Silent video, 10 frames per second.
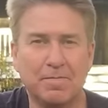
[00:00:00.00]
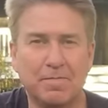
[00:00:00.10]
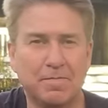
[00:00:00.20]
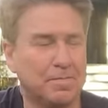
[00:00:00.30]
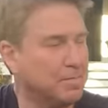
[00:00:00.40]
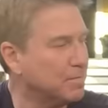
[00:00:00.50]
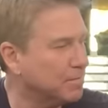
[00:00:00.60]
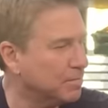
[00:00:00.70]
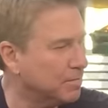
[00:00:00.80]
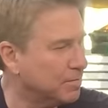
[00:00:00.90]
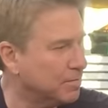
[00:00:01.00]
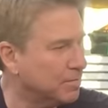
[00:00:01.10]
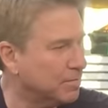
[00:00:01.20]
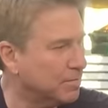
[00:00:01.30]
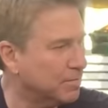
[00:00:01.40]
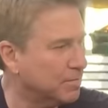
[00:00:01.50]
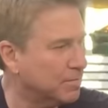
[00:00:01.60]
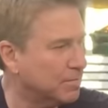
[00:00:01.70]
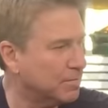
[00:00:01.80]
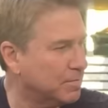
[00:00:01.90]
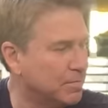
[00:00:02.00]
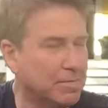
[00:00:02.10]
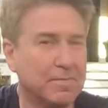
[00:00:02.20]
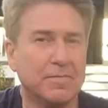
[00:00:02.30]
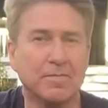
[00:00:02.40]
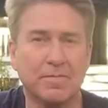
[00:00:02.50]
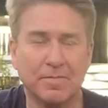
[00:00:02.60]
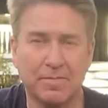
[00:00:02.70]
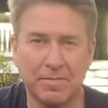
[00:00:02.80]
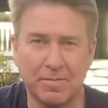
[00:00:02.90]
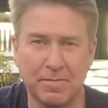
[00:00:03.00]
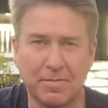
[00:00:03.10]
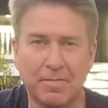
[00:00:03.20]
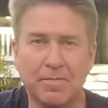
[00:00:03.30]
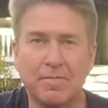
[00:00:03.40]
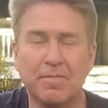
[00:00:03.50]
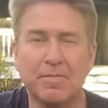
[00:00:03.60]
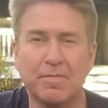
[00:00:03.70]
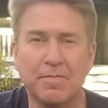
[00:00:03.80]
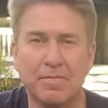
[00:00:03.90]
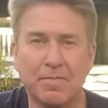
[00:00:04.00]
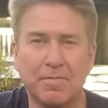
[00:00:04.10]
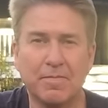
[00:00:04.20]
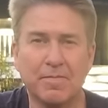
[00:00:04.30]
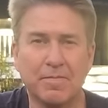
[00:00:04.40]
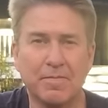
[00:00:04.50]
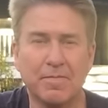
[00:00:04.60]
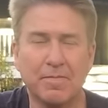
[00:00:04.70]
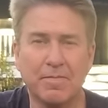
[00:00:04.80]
The person shown says nothing.